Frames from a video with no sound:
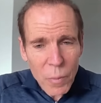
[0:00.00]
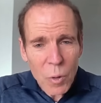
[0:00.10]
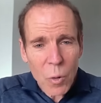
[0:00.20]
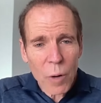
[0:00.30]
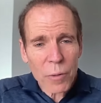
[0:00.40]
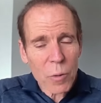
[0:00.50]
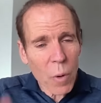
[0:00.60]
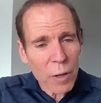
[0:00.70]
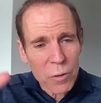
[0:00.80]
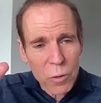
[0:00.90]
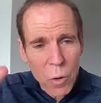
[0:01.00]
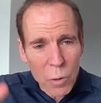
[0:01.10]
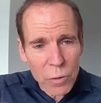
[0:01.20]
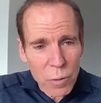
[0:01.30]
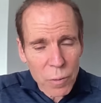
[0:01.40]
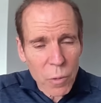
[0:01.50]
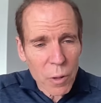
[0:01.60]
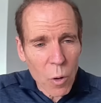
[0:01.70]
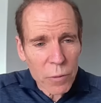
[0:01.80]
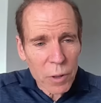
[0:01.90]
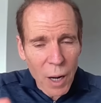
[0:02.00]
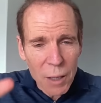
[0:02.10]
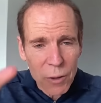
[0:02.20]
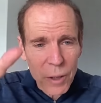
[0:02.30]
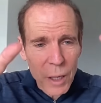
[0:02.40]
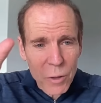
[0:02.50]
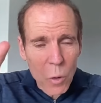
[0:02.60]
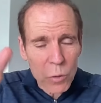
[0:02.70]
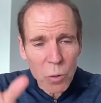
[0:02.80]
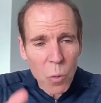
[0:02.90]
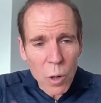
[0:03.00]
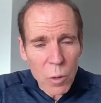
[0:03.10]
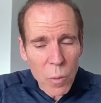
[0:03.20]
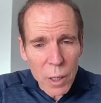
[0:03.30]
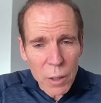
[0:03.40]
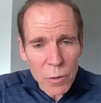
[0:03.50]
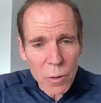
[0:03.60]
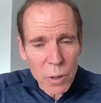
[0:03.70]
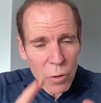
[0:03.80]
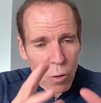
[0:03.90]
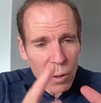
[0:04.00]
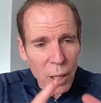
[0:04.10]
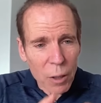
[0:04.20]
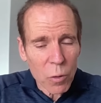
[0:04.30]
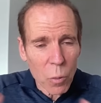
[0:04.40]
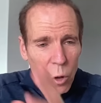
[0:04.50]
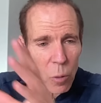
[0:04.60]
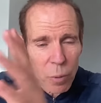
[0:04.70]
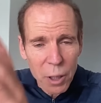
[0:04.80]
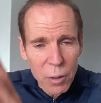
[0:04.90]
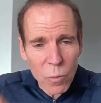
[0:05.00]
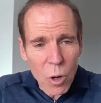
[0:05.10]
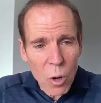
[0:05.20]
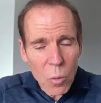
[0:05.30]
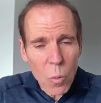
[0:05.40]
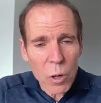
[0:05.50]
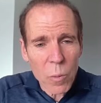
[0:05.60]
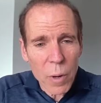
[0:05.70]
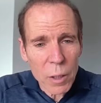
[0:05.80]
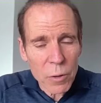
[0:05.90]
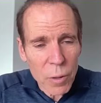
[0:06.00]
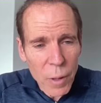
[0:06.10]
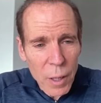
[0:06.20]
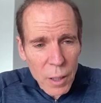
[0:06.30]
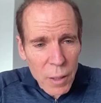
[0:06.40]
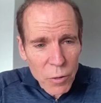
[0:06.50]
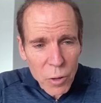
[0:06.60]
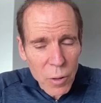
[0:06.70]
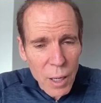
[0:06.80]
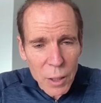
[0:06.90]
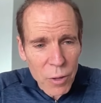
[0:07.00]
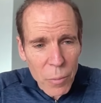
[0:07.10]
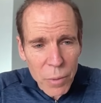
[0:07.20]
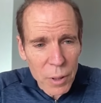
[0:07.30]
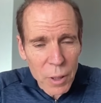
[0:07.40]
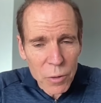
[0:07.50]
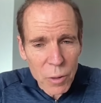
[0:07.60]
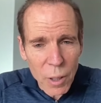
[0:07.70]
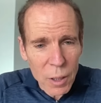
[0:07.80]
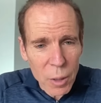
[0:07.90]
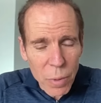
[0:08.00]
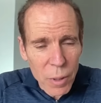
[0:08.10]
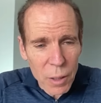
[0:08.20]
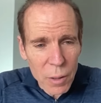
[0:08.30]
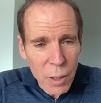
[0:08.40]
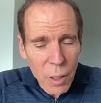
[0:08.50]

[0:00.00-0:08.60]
off the western coast of, but off the United States coastal waterways or internal lakes or European waterways, unless you're getting something that's like in the in